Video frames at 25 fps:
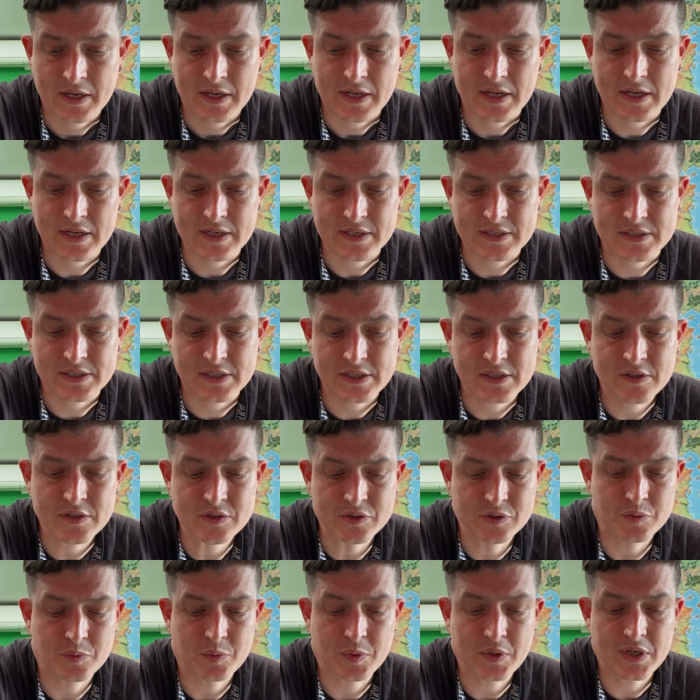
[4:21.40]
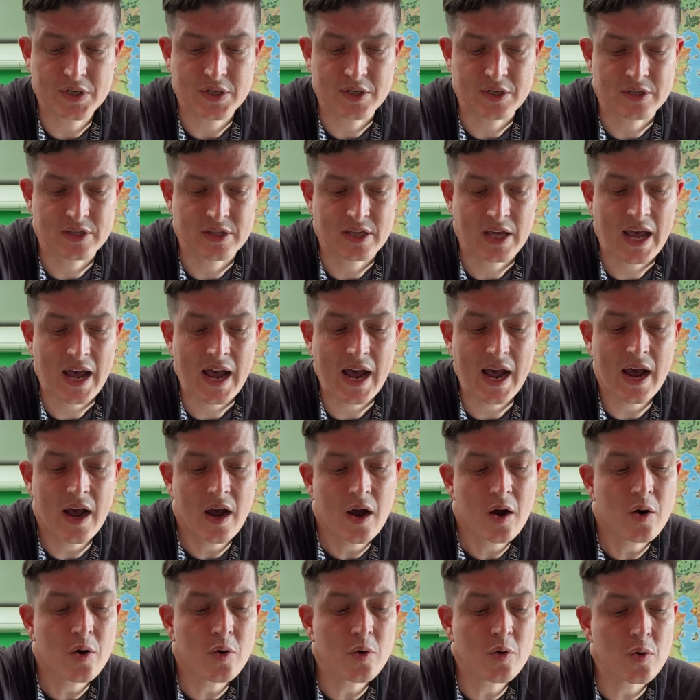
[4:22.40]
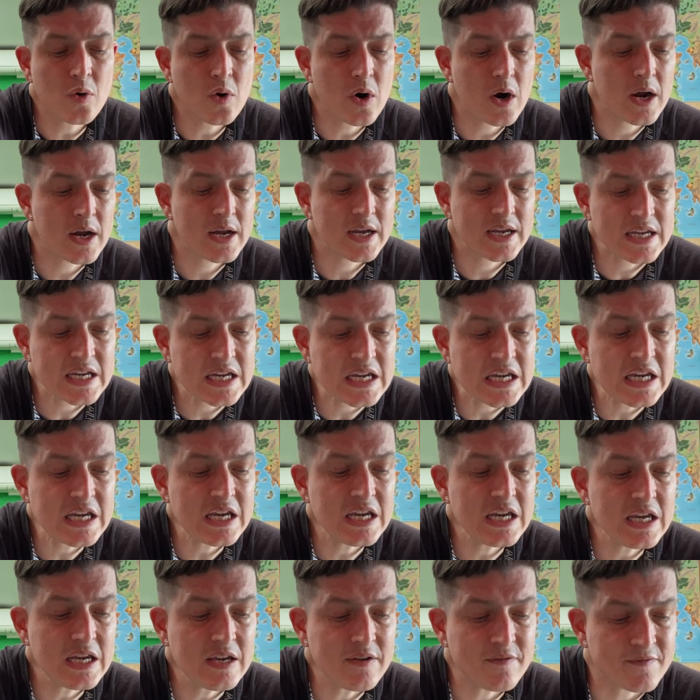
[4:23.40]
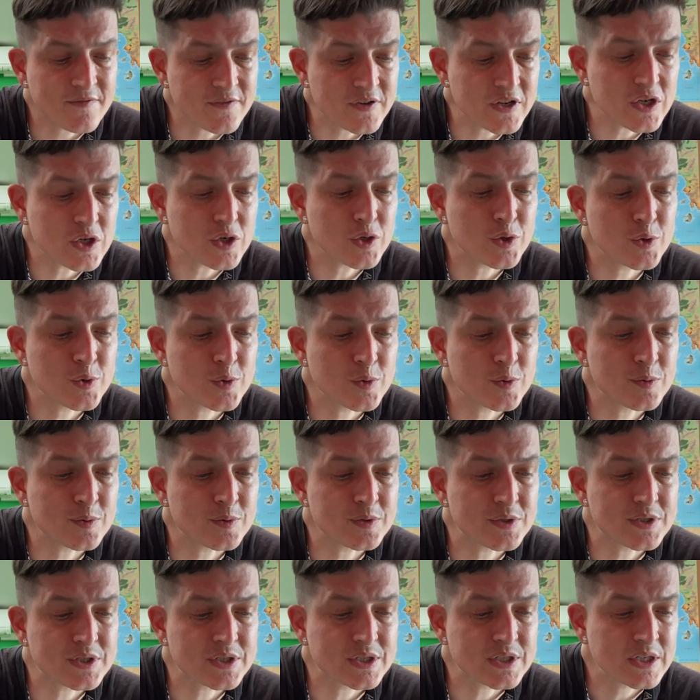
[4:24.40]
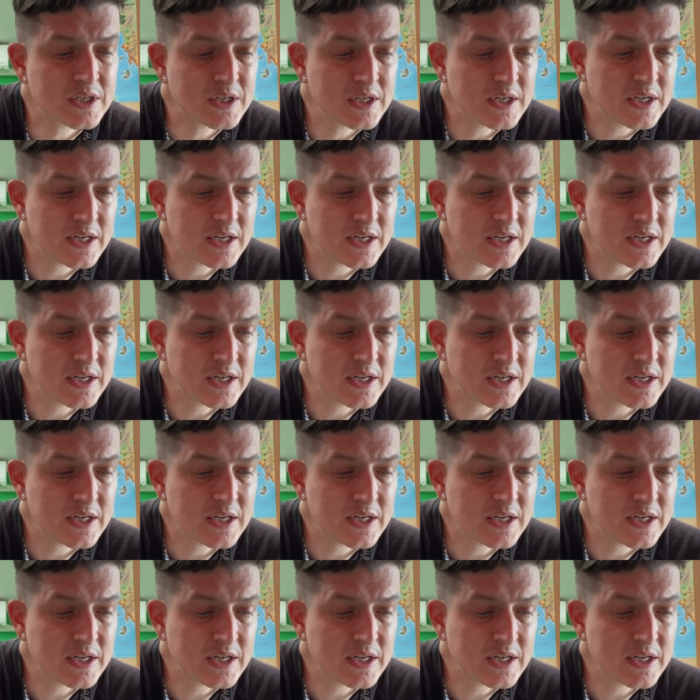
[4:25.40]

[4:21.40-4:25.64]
it deals with how he views